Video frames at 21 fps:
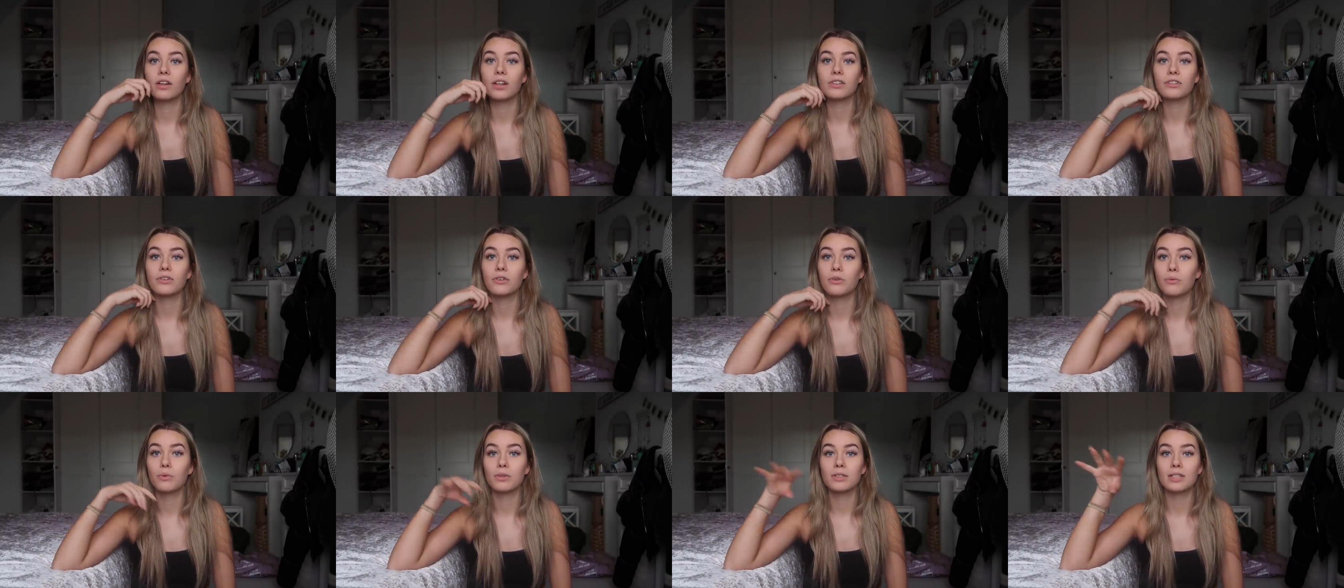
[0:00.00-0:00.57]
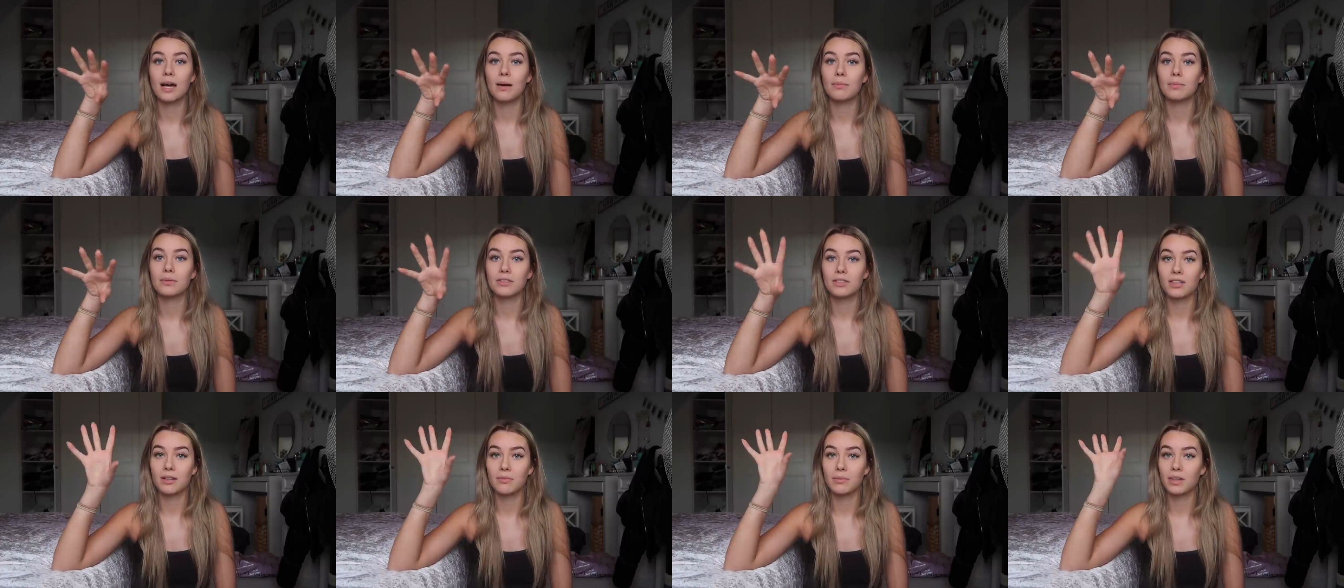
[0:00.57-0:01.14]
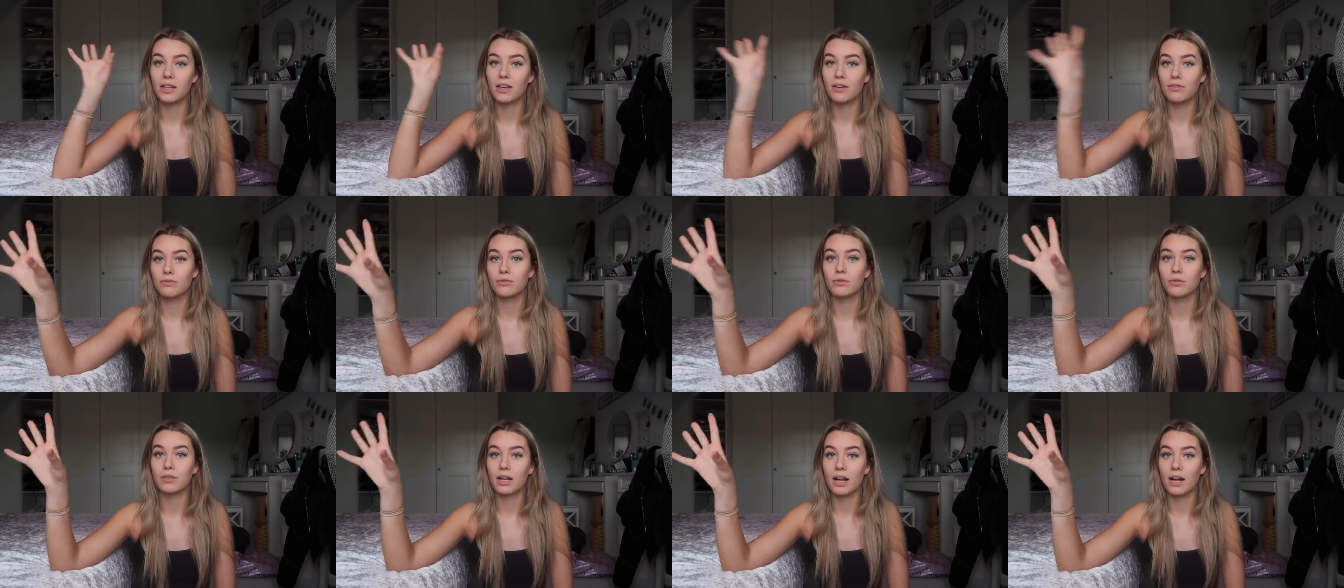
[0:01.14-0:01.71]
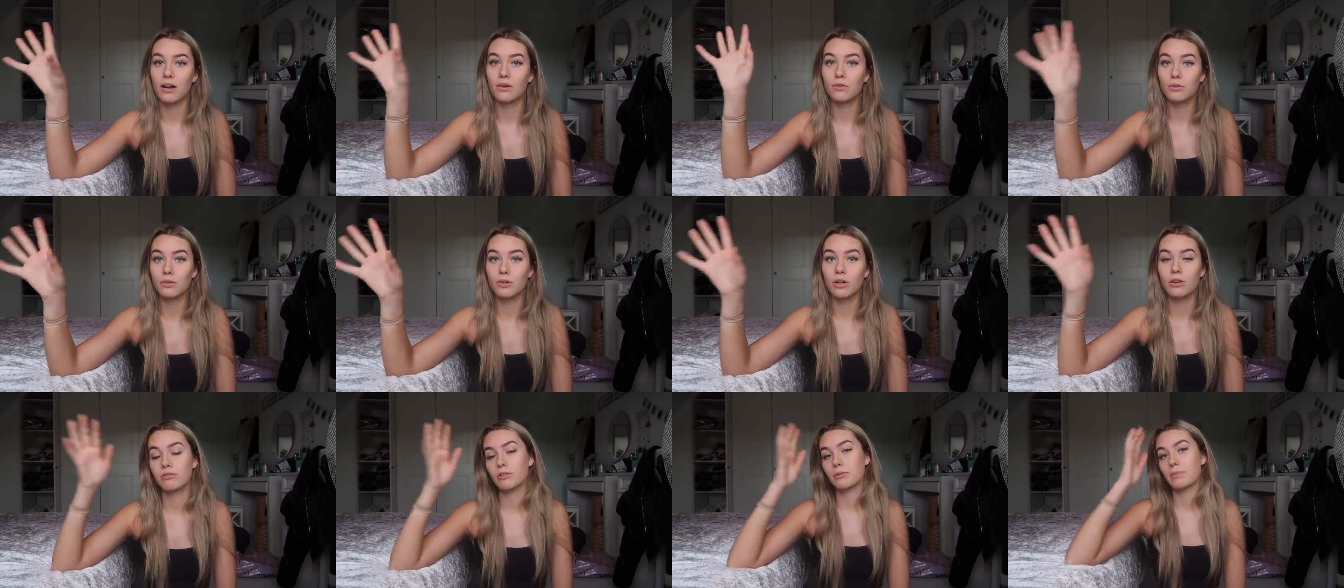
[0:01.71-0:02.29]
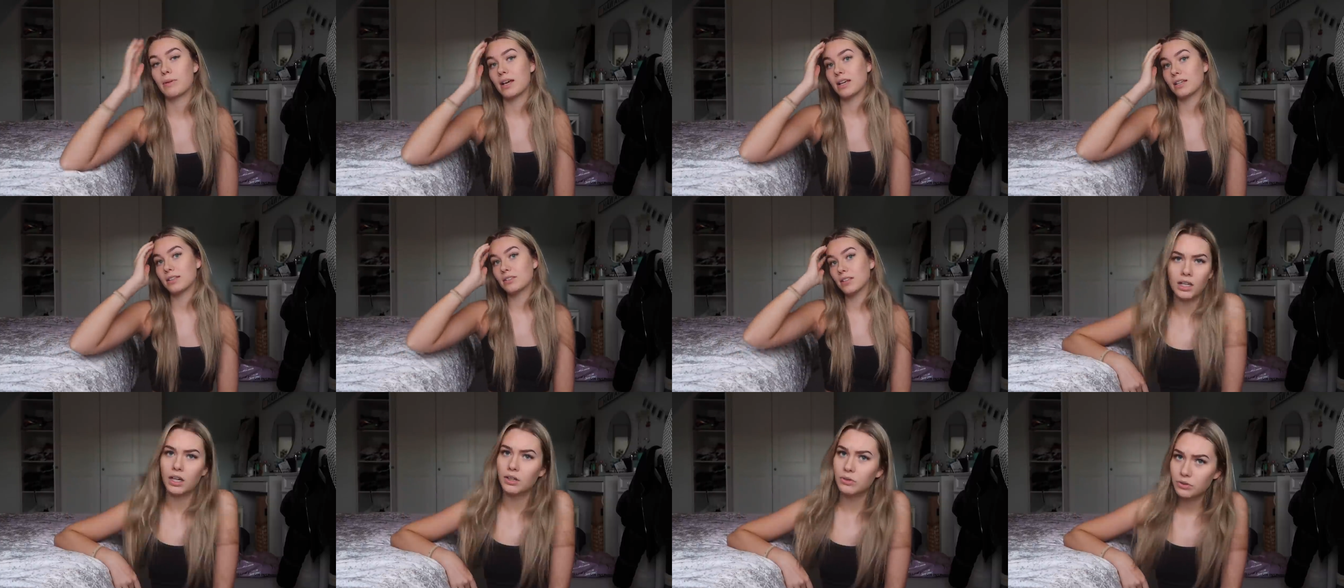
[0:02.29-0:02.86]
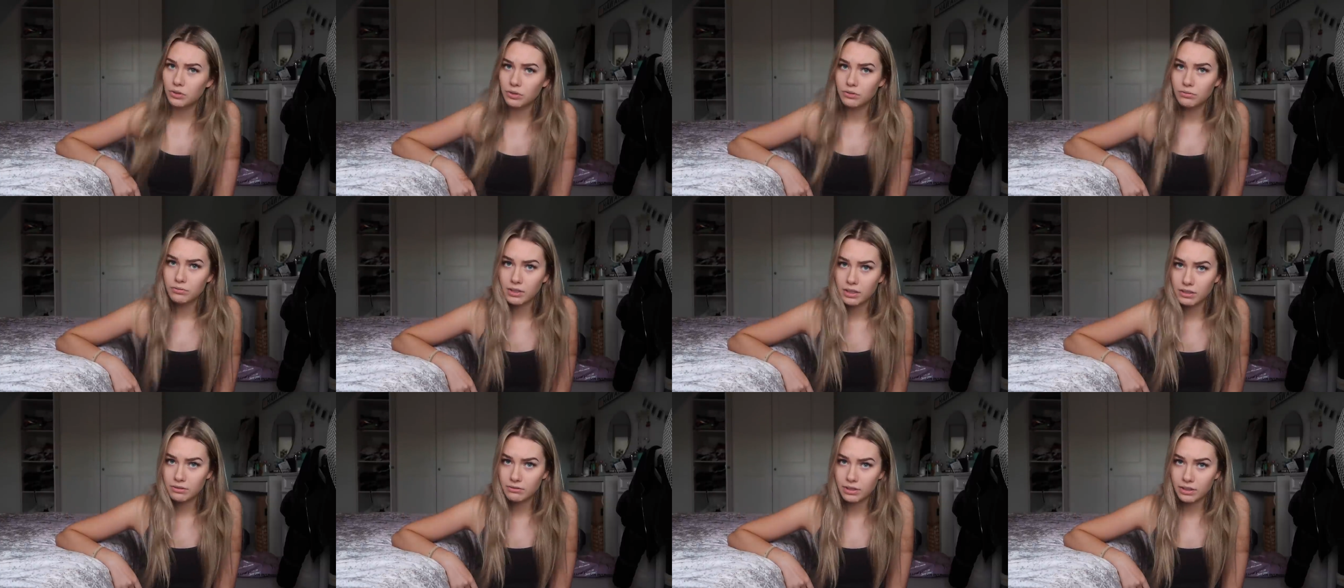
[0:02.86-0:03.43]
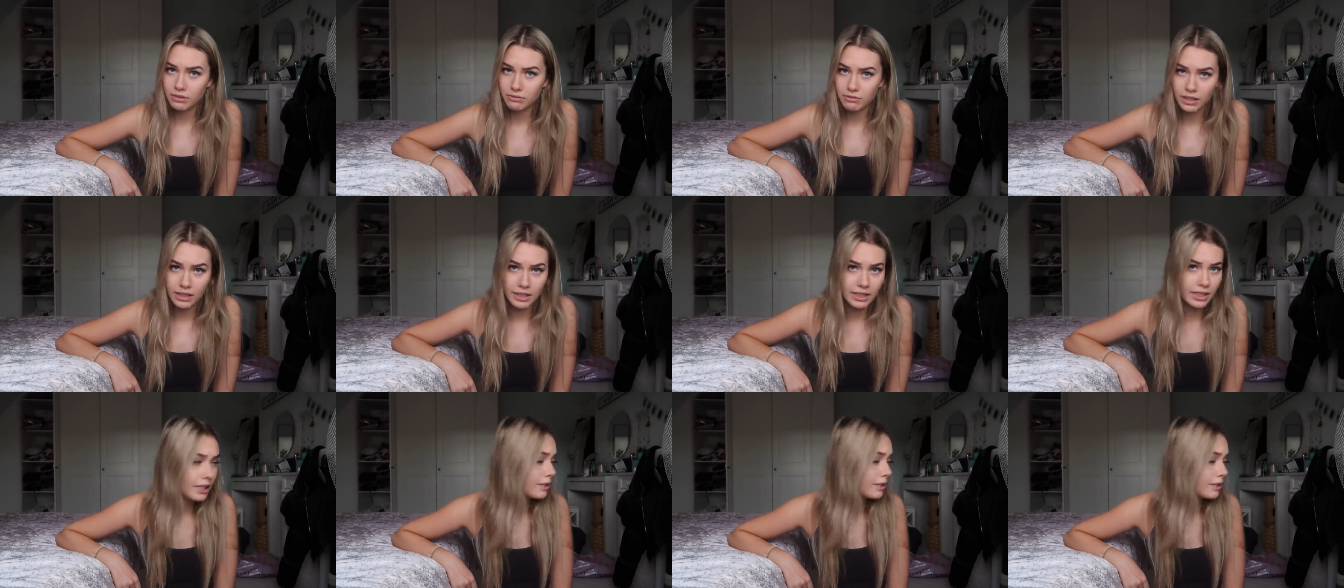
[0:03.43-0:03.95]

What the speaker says: I don't know what's happened to them, but they have fallen out all over the place. I also really, really, really